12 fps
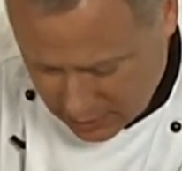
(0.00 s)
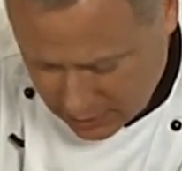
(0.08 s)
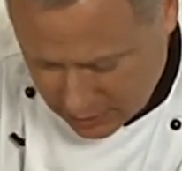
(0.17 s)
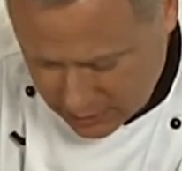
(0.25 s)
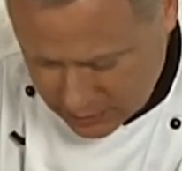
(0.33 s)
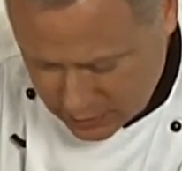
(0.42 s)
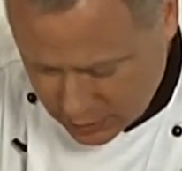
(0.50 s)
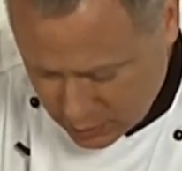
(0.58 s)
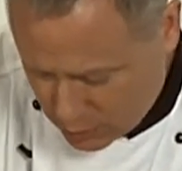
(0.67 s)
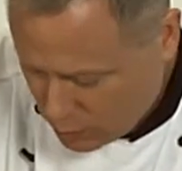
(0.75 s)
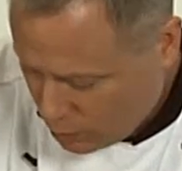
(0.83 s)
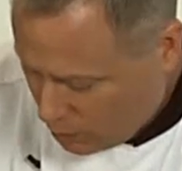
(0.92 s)
And let's
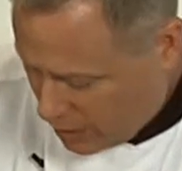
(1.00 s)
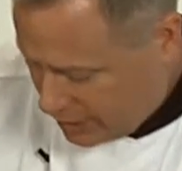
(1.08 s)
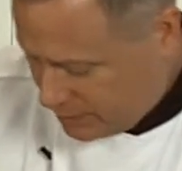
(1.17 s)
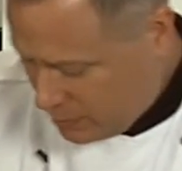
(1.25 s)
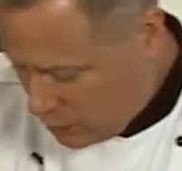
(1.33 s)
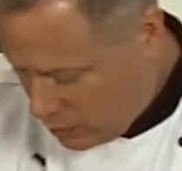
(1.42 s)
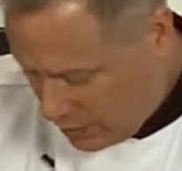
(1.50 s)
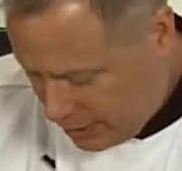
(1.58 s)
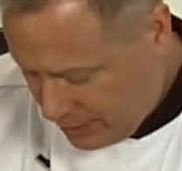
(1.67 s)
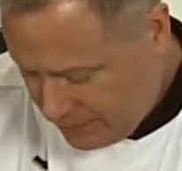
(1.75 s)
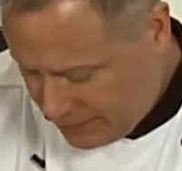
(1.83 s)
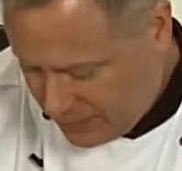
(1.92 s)
do one more.